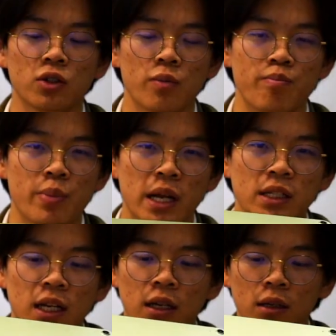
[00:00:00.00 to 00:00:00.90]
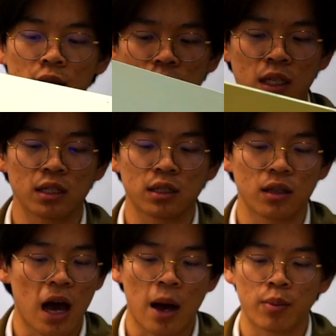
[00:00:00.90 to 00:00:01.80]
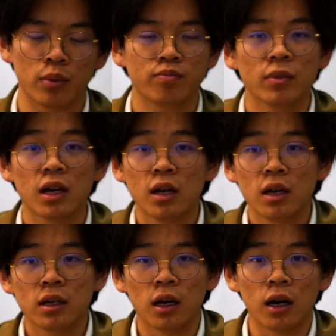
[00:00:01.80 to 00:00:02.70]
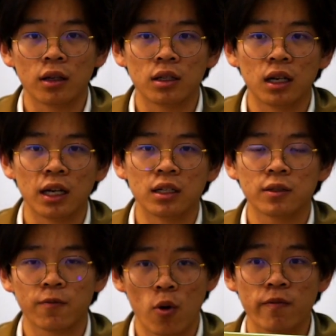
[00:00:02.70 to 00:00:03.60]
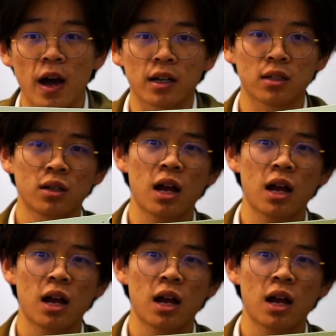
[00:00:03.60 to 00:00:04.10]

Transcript: to bending, since Apple, the latest form factor,